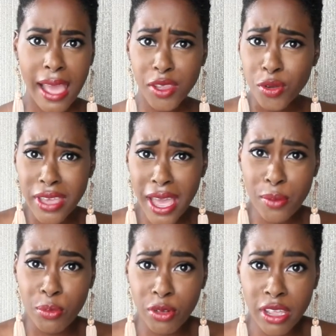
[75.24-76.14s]
You
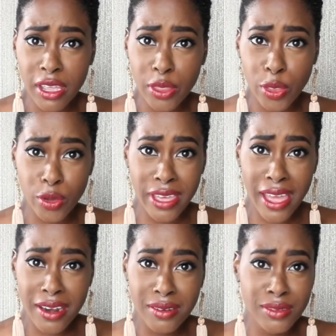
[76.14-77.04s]
can't breathe. You
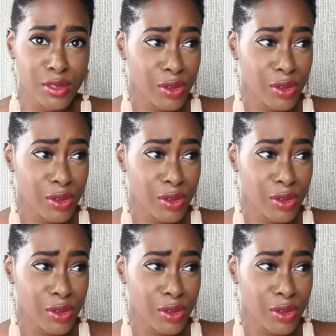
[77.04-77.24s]
can't.